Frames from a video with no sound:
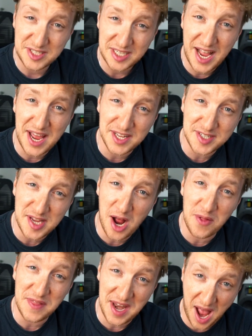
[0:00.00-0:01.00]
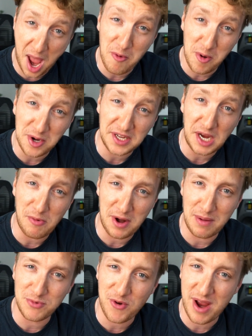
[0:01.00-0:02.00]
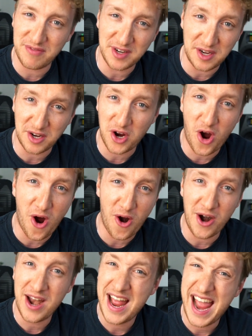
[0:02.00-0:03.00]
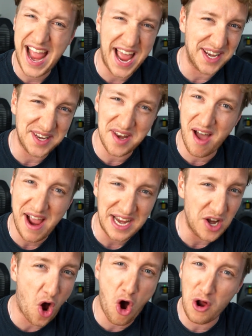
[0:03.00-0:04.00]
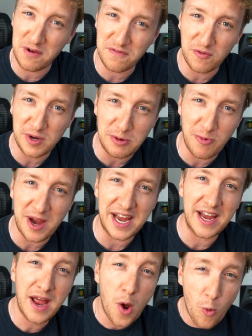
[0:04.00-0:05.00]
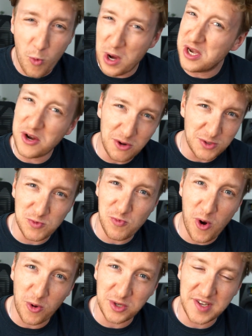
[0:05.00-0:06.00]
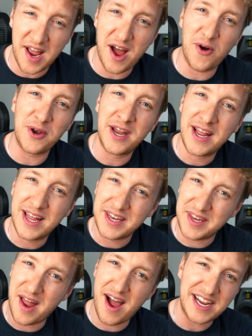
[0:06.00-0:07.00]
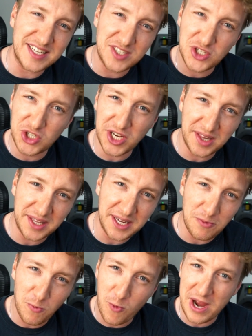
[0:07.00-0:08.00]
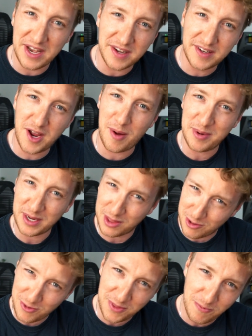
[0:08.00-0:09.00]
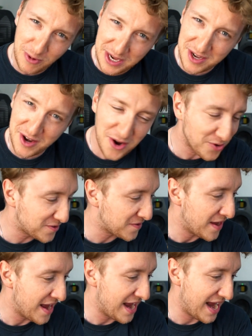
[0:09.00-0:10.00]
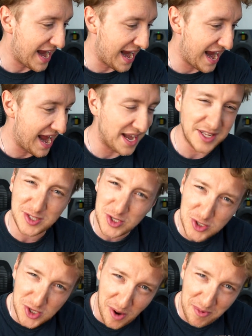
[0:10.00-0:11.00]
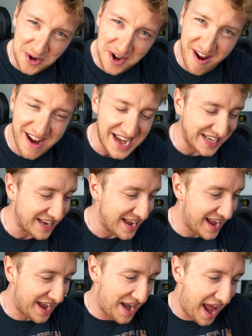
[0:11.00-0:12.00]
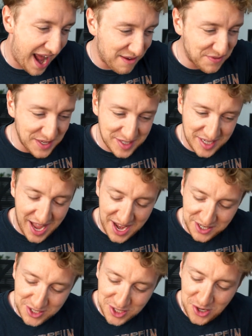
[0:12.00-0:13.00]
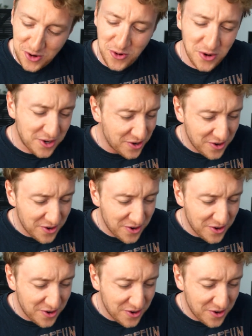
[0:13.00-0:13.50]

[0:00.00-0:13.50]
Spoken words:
the kind of sound that I want to hear when I'm driving in a car at night on a freeway, windows rolled down, nice chilly wind coming through the windows, and it's a summer night and I have this kind of tune.